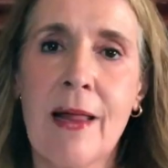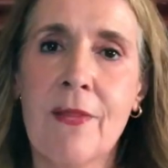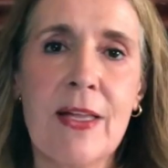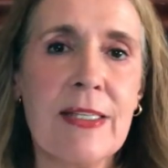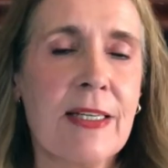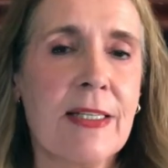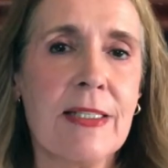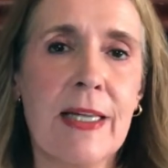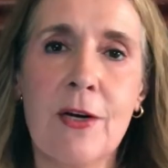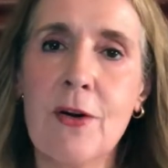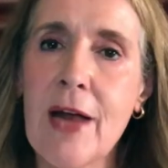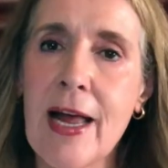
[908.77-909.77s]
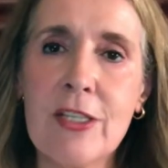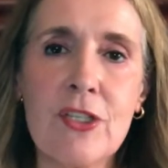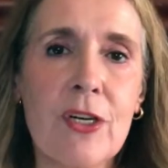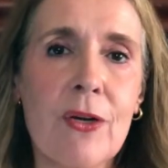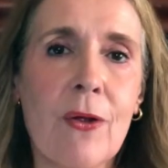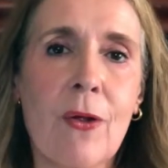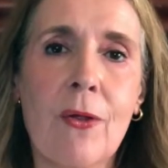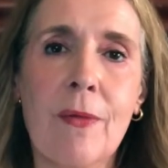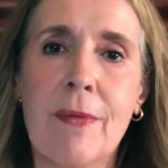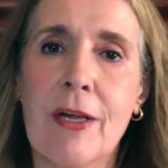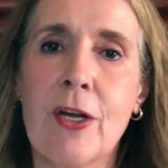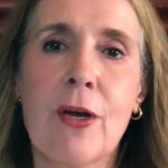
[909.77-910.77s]
This is international.
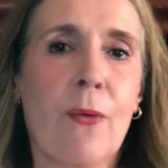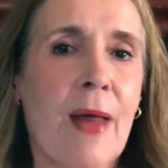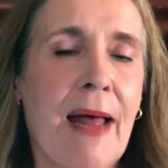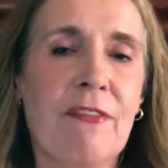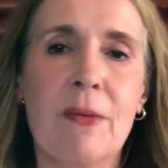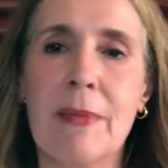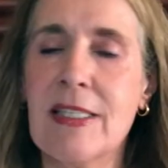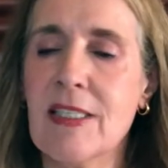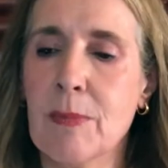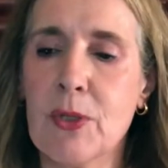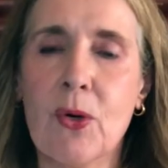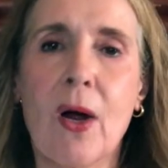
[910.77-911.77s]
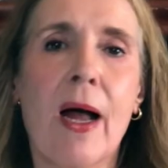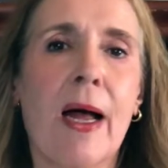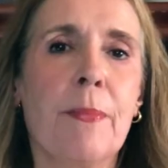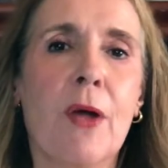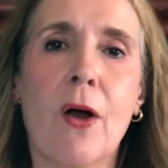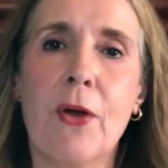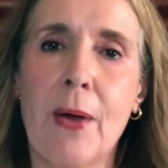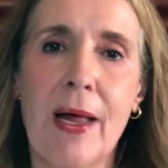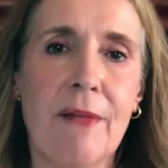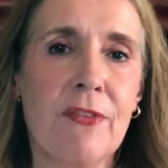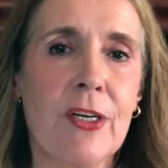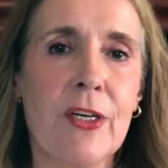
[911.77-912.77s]
You don't have to be subscribed. All you
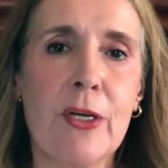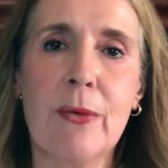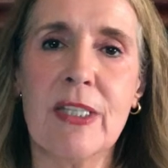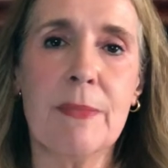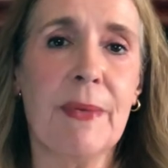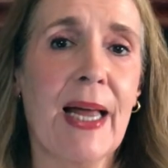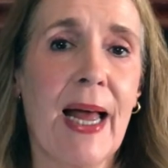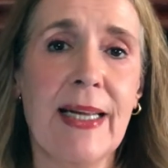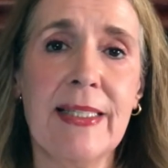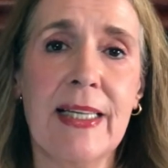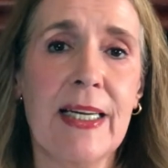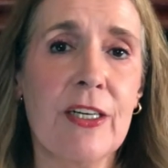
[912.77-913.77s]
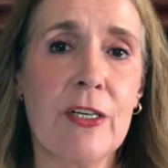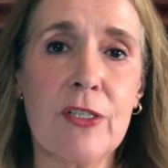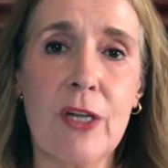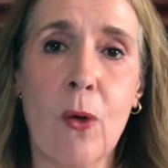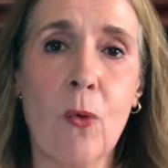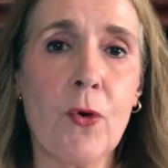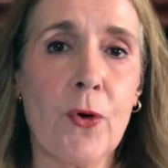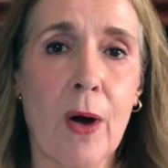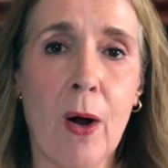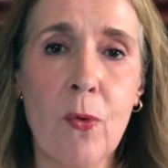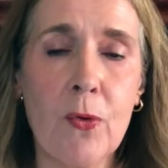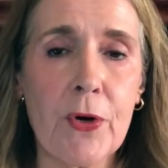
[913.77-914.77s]
have to do is be 18 years old or
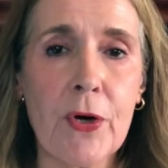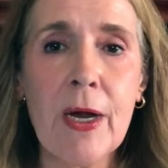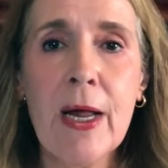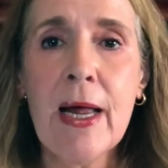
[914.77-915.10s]
older.